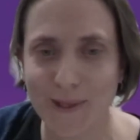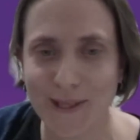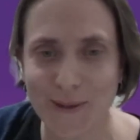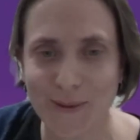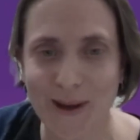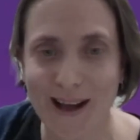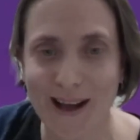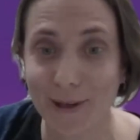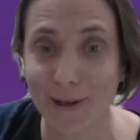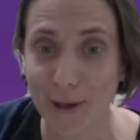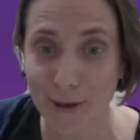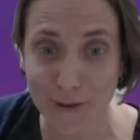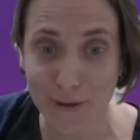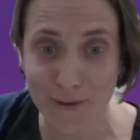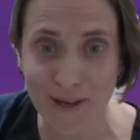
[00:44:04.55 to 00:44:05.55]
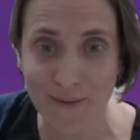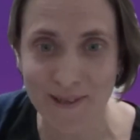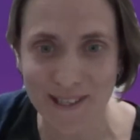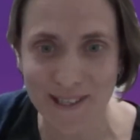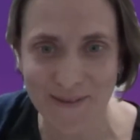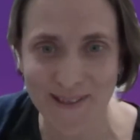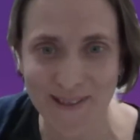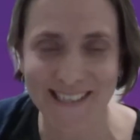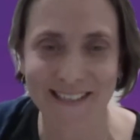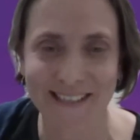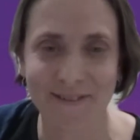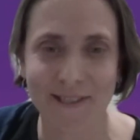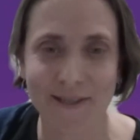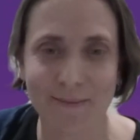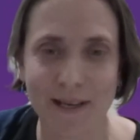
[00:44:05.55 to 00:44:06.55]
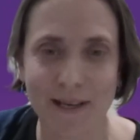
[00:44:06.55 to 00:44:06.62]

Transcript: we do have a lot of treatments that we deliver to